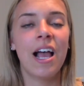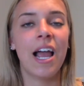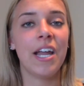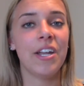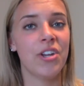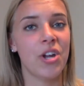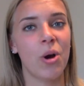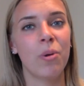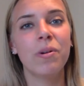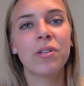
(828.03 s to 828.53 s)
I
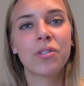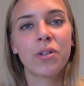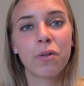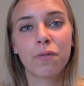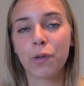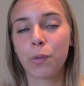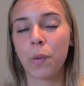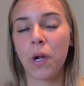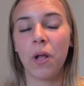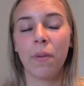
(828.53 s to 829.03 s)
know it's
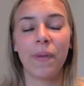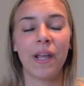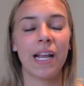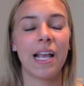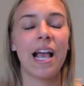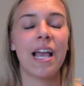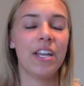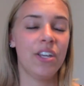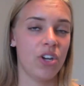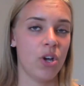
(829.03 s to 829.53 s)

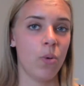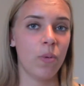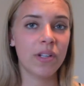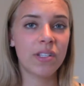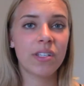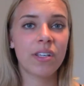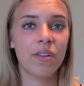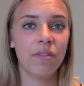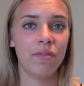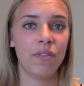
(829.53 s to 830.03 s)
overwhelming, I know
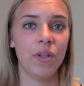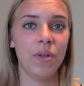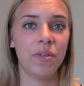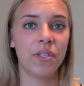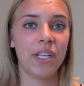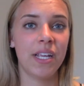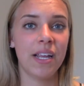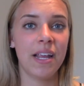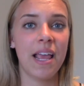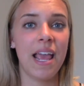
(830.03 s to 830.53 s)
it's
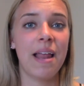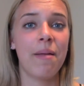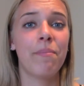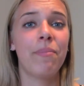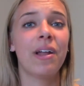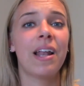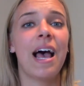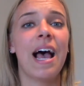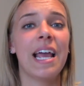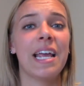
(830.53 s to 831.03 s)
confusing,
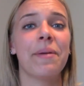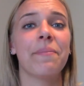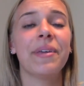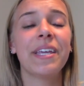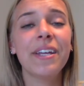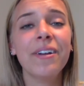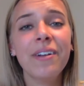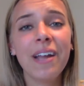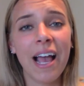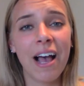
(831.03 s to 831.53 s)
but I am
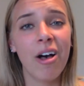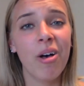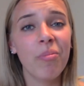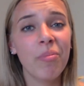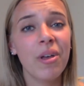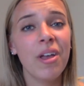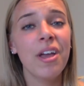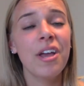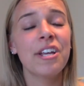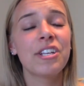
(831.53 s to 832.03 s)
here to
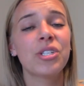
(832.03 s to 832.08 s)
help.